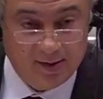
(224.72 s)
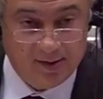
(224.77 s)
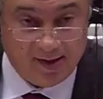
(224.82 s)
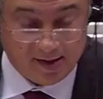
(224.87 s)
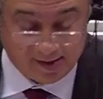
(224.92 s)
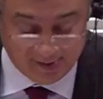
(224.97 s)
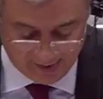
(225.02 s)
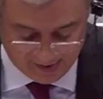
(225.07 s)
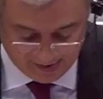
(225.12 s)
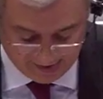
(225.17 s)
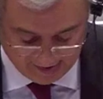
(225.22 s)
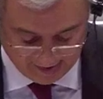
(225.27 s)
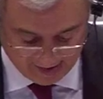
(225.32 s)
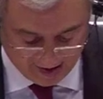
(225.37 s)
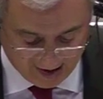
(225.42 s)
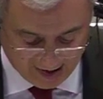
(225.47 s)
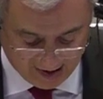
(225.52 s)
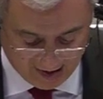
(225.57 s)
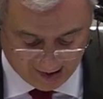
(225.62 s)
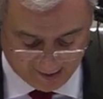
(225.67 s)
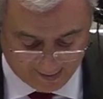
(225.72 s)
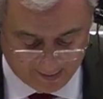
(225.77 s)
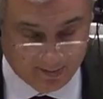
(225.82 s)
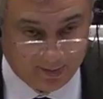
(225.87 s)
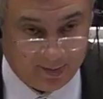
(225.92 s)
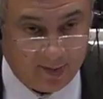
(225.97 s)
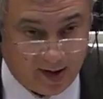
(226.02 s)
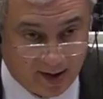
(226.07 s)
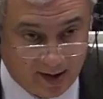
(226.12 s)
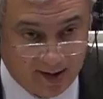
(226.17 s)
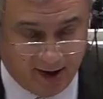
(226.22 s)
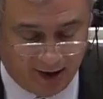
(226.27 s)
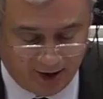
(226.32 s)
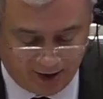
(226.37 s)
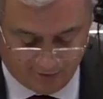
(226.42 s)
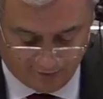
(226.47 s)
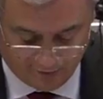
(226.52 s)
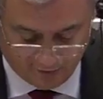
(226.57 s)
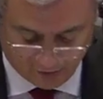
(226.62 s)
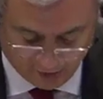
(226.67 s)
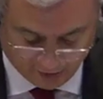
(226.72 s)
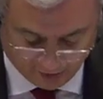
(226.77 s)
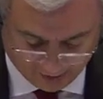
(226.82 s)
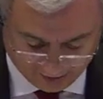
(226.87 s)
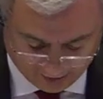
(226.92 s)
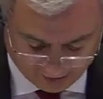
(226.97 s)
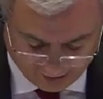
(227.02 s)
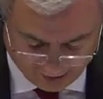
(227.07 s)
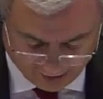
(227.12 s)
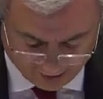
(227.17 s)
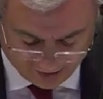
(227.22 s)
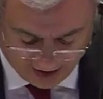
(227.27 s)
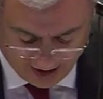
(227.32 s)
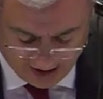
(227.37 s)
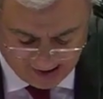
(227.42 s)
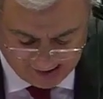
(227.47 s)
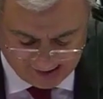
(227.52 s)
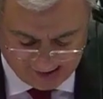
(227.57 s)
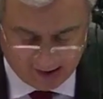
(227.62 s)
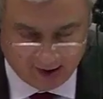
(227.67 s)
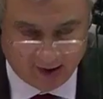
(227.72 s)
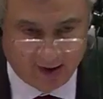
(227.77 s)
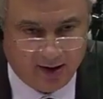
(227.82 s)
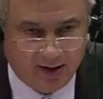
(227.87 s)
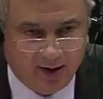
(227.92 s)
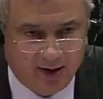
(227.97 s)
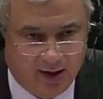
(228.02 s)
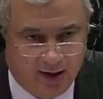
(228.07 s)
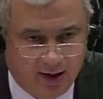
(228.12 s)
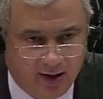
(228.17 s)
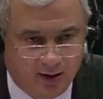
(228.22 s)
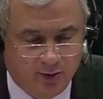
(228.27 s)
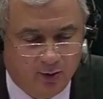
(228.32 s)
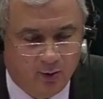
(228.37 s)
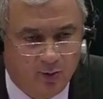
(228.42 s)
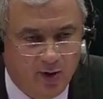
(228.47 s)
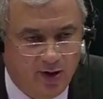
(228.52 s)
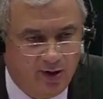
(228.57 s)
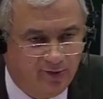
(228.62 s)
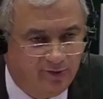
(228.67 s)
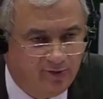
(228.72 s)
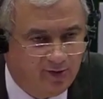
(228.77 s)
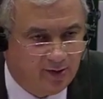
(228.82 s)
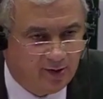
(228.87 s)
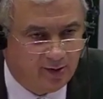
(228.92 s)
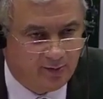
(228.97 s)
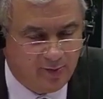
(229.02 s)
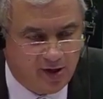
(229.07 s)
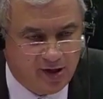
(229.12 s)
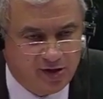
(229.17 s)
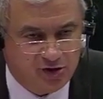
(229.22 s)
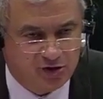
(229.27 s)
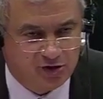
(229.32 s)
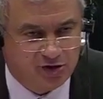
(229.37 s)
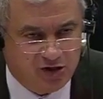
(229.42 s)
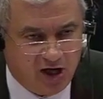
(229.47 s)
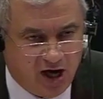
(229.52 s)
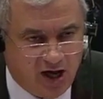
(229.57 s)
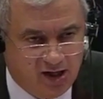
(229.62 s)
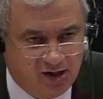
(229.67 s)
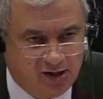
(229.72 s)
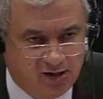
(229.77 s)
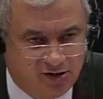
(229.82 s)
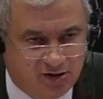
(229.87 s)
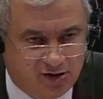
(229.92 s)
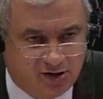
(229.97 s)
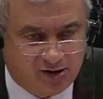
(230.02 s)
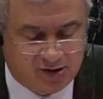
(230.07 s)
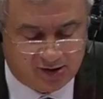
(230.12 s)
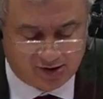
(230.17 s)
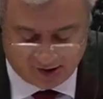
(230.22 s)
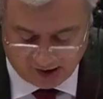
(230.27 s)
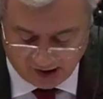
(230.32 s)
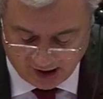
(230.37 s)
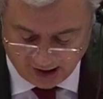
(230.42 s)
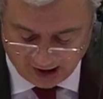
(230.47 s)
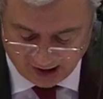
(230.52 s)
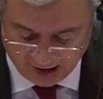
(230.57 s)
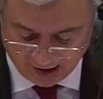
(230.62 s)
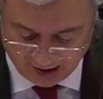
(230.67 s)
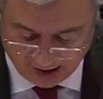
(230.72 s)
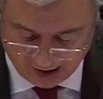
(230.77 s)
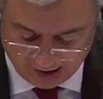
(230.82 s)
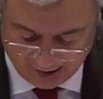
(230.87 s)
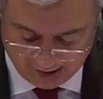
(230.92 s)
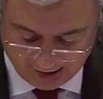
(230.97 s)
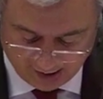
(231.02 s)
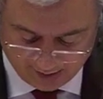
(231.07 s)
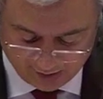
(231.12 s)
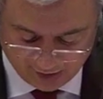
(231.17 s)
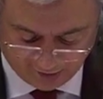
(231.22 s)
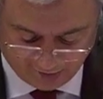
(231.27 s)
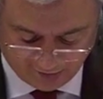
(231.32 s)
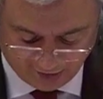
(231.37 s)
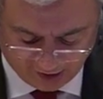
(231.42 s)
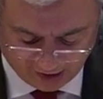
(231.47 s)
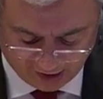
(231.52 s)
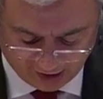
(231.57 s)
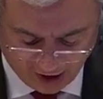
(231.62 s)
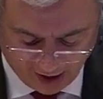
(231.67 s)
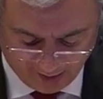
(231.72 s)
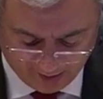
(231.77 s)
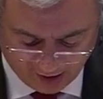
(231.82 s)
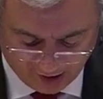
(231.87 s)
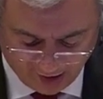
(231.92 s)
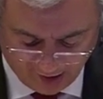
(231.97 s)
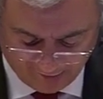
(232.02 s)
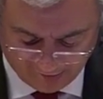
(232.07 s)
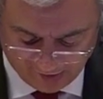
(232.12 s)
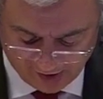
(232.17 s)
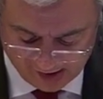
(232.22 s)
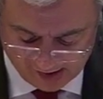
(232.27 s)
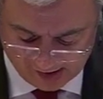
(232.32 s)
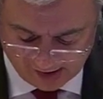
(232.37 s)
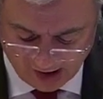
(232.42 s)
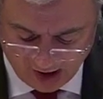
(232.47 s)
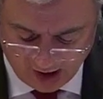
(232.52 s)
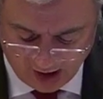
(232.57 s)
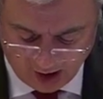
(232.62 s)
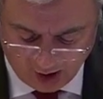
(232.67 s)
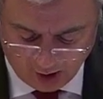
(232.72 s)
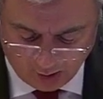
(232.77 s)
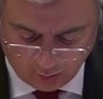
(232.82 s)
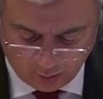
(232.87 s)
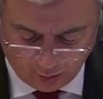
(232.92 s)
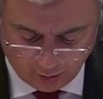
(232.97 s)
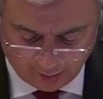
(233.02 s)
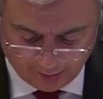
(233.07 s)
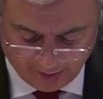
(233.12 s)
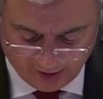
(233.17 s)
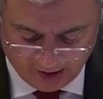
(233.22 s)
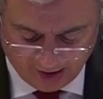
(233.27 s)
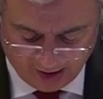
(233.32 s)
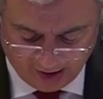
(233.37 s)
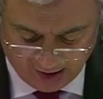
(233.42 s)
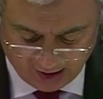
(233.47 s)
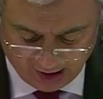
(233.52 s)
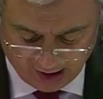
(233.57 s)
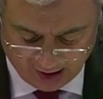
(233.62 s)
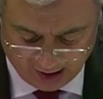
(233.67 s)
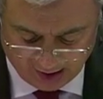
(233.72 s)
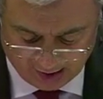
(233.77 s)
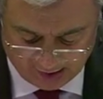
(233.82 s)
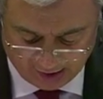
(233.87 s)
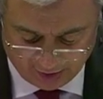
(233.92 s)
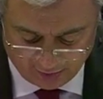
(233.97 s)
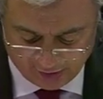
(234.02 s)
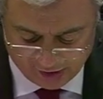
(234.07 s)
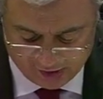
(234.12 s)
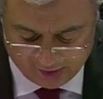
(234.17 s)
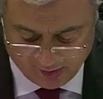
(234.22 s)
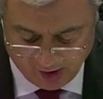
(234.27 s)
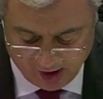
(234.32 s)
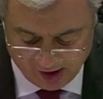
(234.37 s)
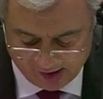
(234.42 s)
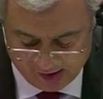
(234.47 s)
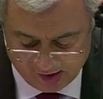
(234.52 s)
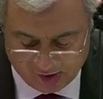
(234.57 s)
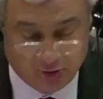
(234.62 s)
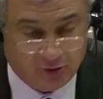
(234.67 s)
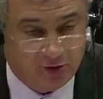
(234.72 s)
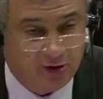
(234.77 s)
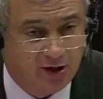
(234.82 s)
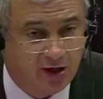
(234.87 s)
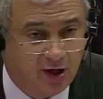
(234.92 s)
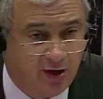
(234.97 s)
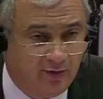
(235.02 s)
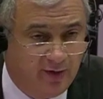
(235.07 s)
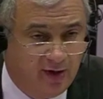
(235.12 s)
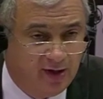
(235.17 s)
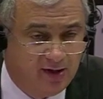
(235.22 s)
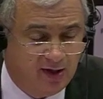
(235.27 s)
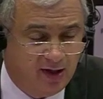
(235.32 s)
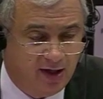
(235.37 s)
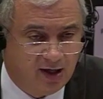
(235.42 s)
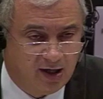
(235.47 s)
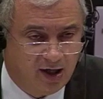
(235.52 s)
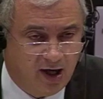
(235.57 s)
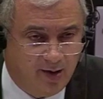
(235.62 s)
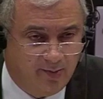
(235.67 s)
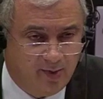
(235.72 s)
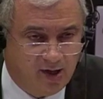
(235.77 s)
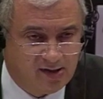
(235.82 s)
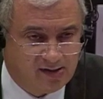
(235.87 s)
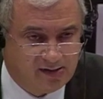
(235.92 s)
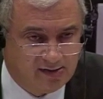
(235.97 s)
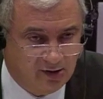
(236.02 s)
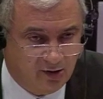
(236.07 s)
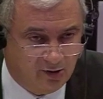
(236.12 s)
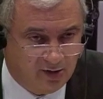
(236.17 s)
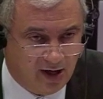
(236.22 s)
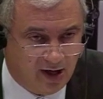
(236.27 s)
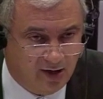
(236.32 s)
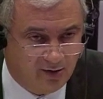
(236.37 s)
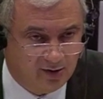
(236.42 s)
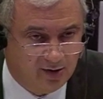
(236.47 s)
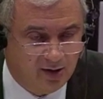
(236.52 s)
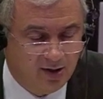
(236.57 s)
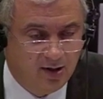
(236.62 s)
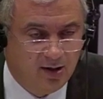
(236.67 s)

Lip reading: Yes, please. Thank you for your answer. One of the major challenges in terms of economic governance will be the response to the current economic slowdown.